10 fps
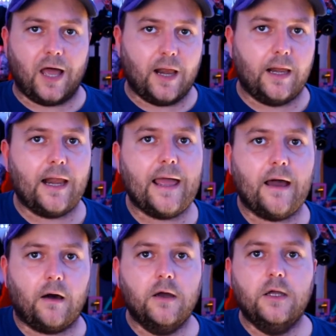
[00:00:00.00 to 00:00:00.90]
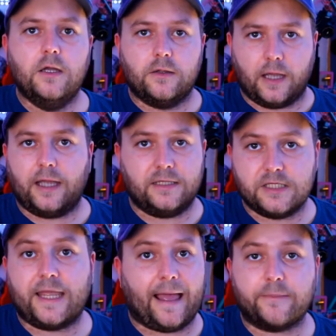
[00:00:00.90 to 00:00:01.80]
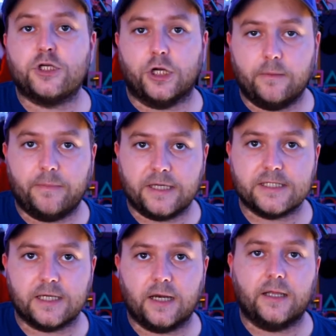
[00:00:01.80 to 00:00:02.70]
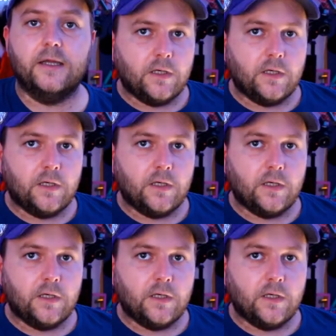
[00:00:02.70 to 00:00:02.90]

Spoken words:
allow it to capture, basically.